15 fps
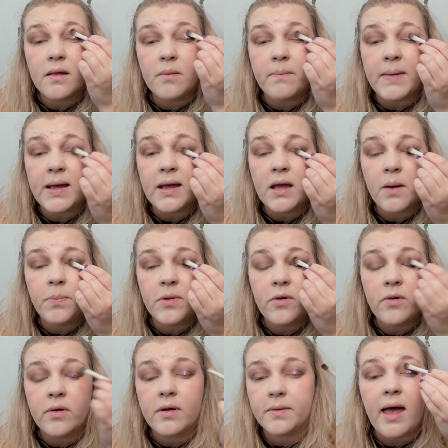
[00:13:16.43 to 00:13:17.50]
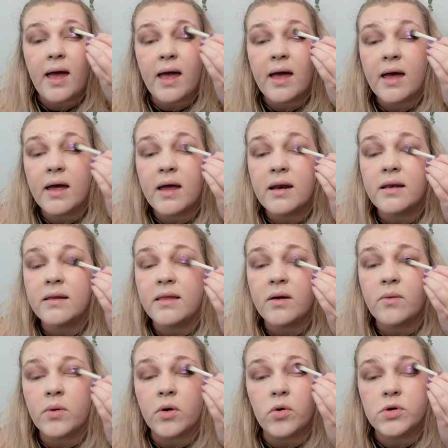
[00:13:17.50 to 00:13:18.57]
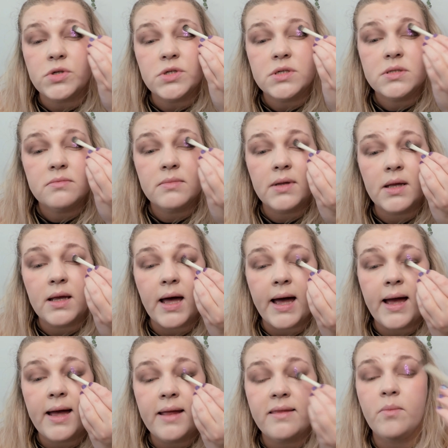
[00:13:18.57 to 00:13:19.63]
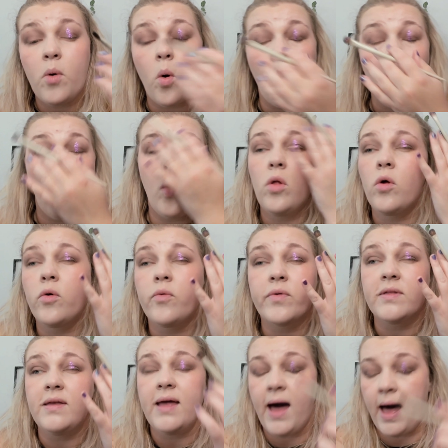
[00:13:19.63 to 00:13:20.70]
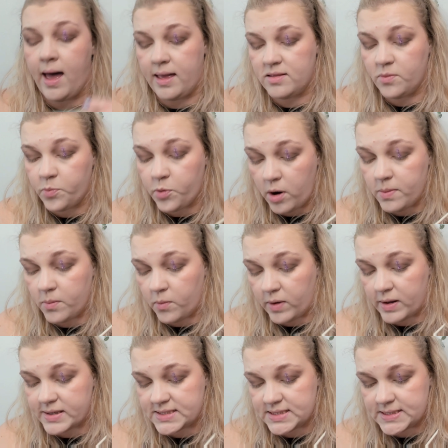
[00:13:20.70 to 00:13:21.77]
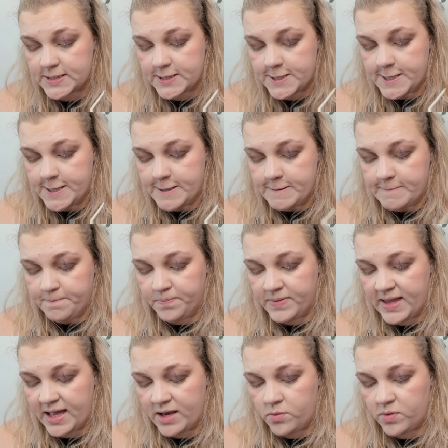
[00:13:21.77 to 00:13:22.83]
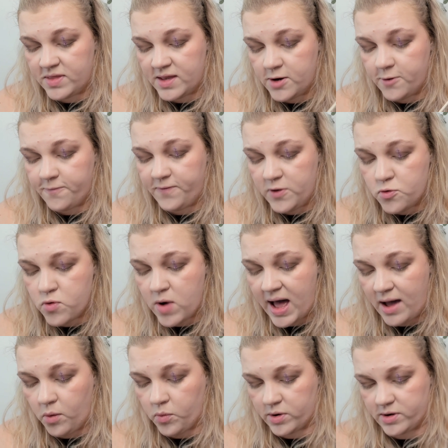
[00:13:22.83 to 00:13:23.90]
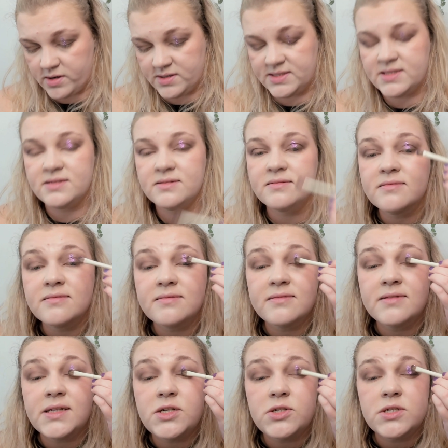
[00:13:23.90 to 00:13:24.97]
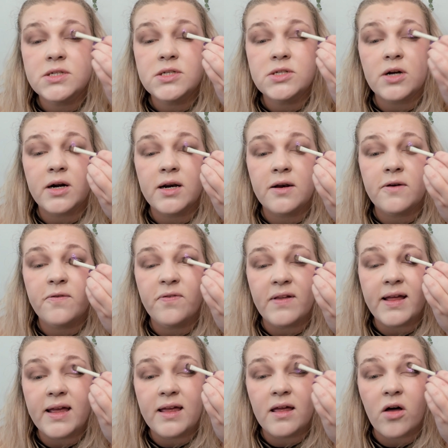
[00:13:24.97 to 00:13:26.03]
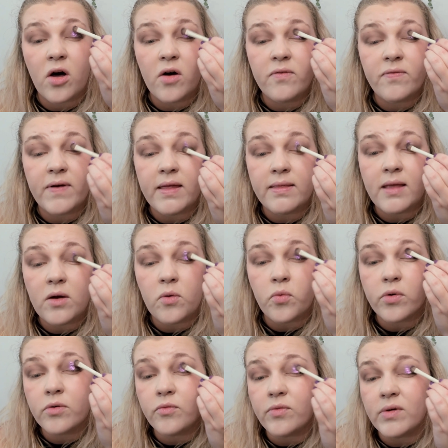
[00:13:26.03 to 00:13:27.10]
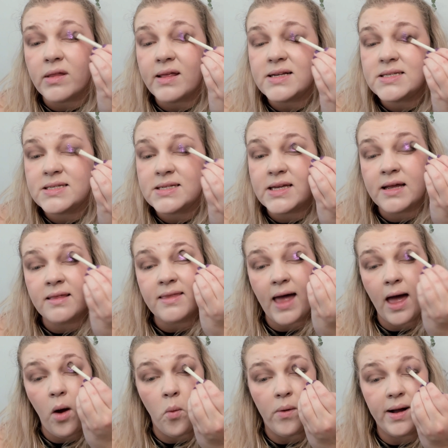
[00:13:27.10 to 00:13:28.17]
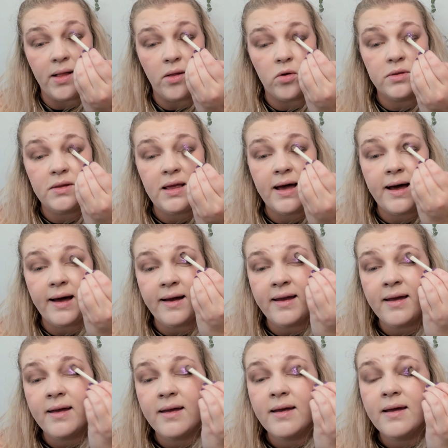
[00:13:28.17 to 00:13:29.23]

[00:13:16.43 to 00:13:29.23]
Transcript: makeup look, and they were gorgeous. I had them all over the eye. The problem was that within a few hours they just started flaking off and they weren't really sitting that well on the eye.